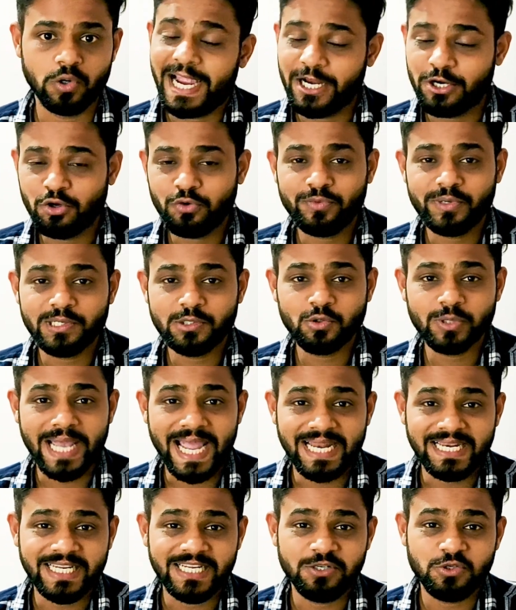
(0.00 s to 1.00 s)
Head over to
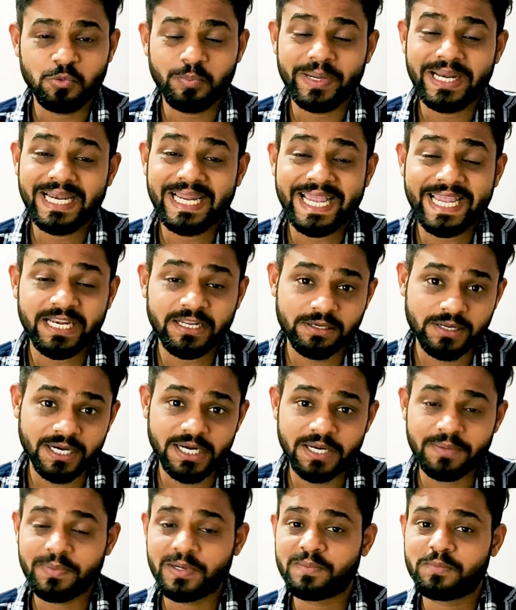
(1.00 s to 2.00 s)
Kandi to build
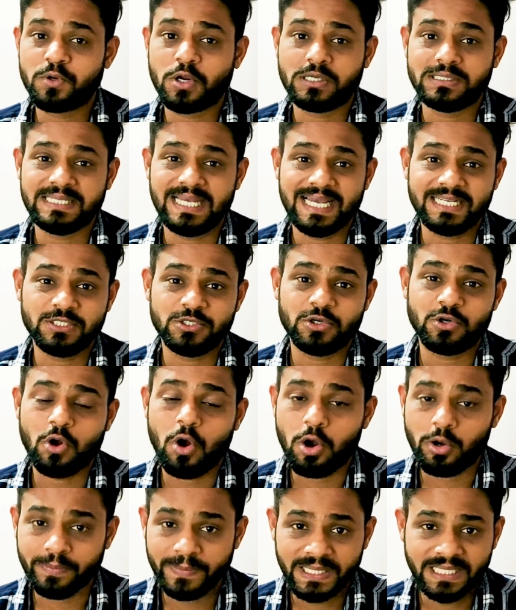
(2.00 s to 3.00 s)
incredible projects on
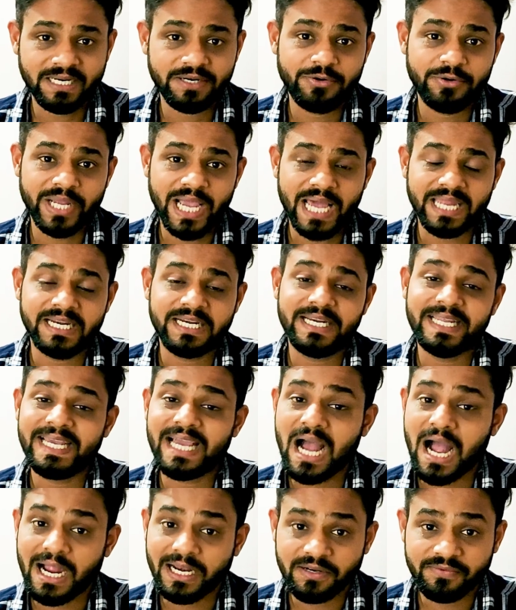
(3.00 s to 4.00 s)
augmented reality,
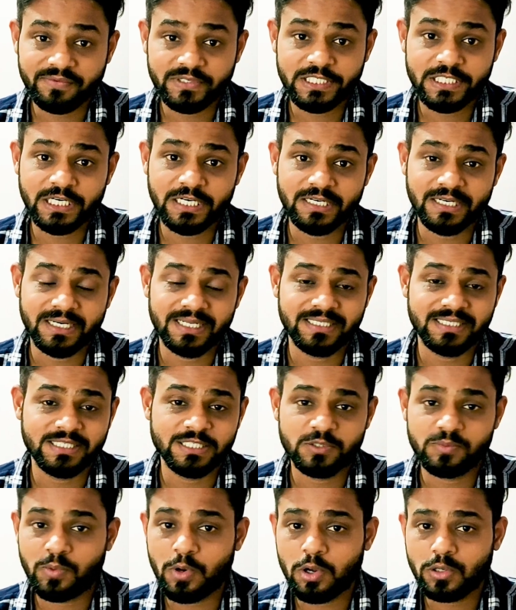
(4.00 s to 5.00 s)
artificial
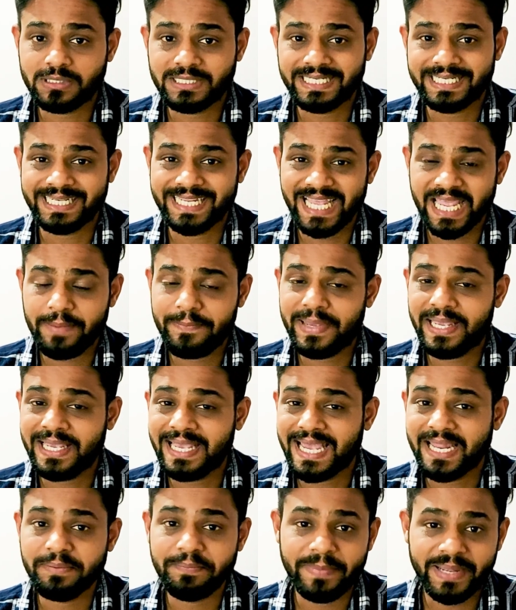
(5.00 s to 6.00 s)
intelligence, blockchain, gaming
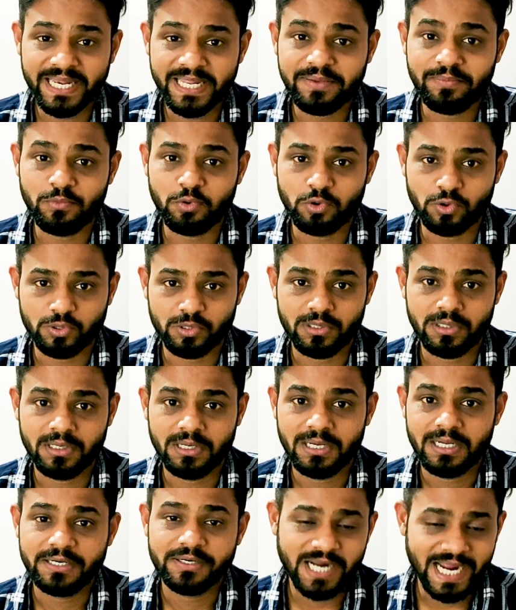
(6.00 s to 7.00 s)
and many more.
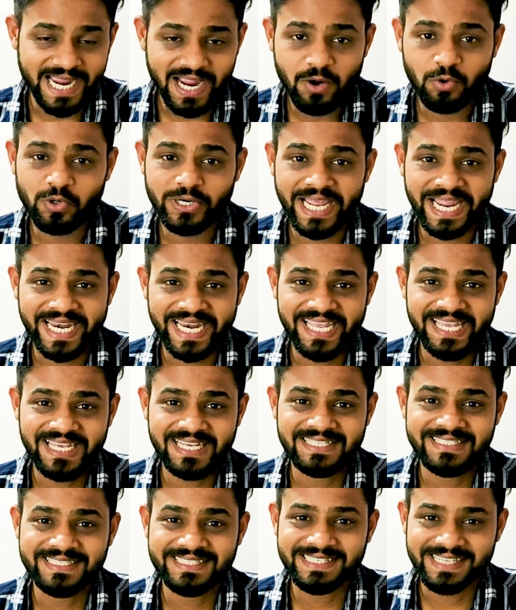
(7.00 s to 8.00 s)
Try out Kandi
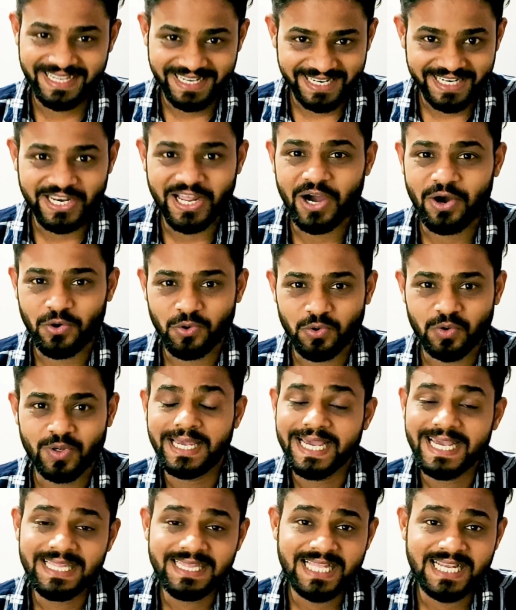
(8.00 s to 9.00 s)
Kits now.
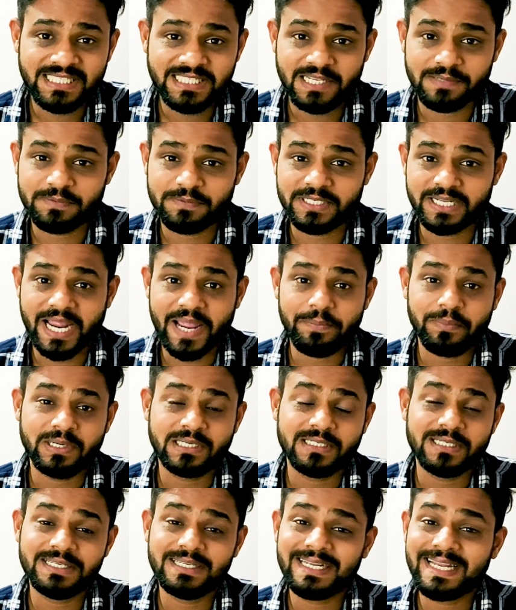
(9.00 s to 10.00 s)
Hit that subscribe
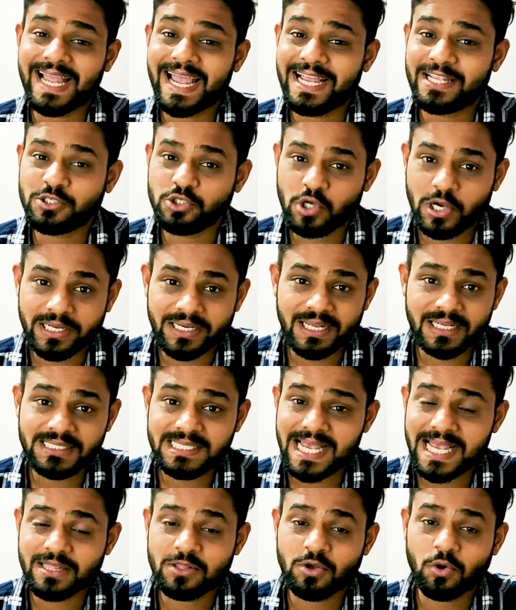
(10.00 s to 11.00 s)
button and join us
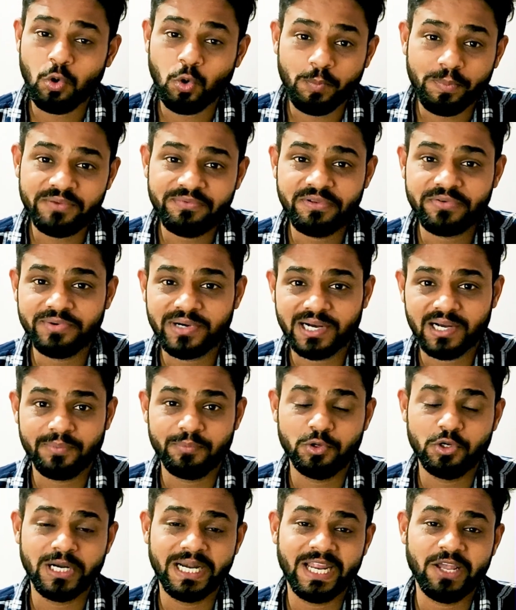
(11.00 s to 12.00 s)
at the OpenWeaver
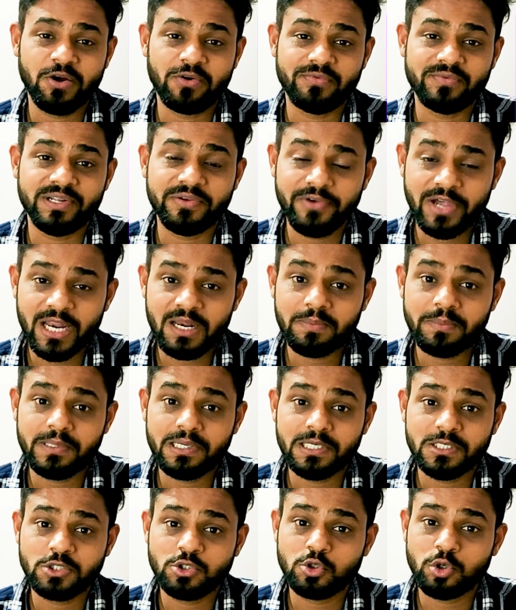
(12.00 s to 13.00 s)
community of
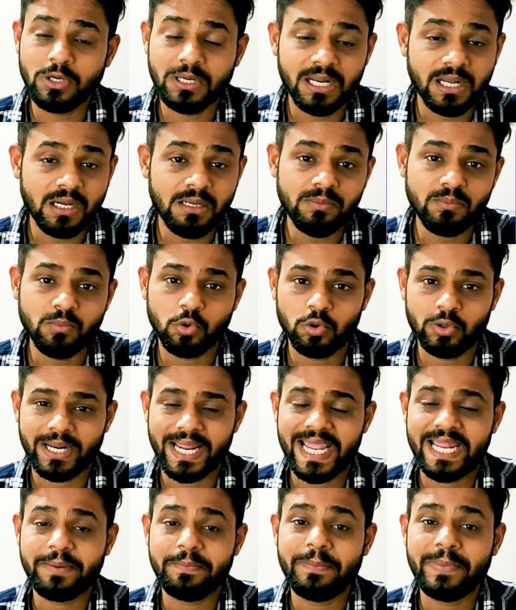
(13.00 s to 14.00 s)
developers to learn more
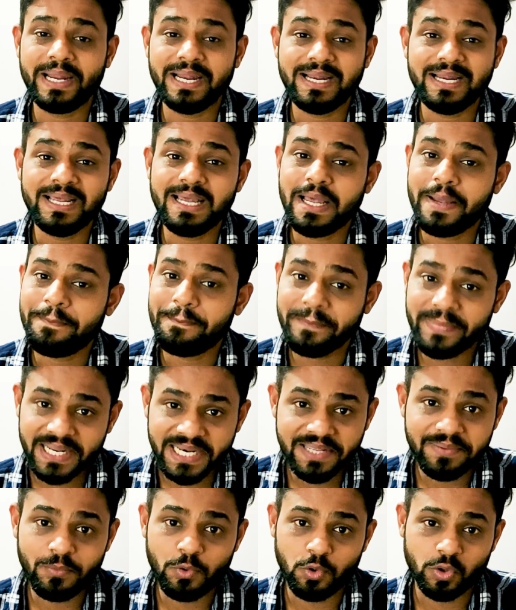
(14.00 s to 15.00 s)
and build
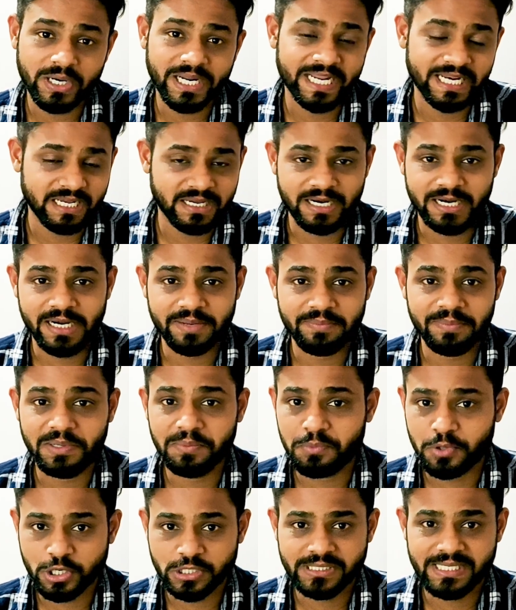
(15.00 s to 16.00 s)
many more incredible
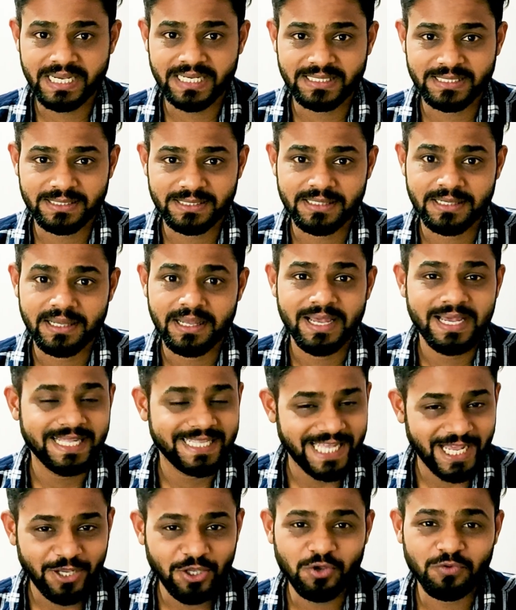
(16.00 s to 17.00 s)
projects.
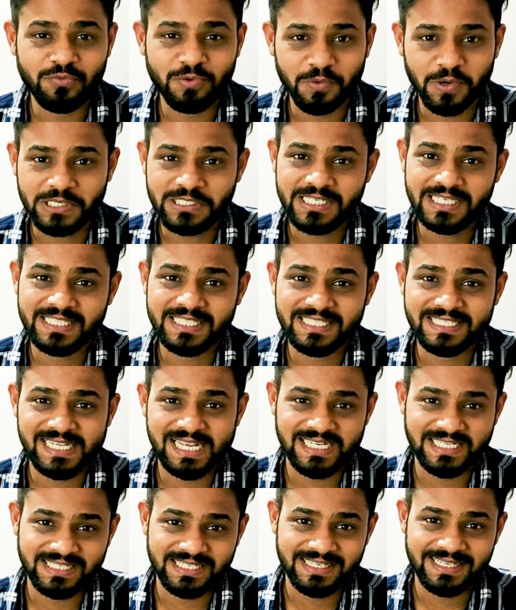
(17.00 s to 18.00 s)
Thank you for watching this
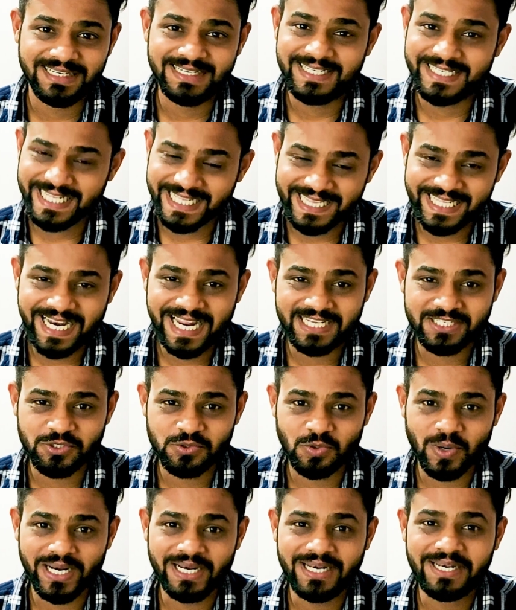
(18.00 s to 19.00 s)
session. Till the next
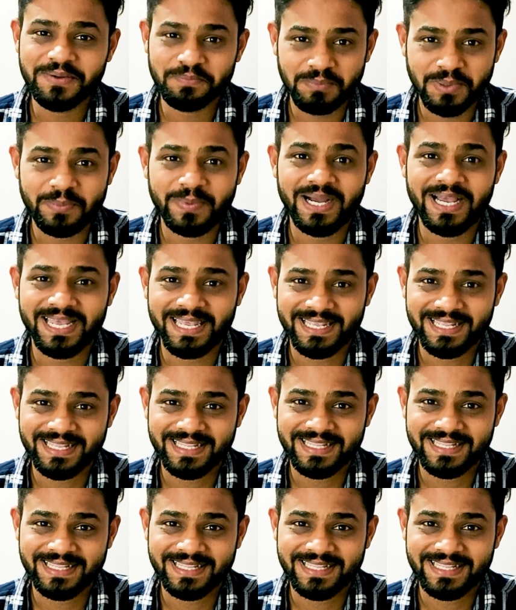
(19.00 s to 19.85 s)
one, bye-bye.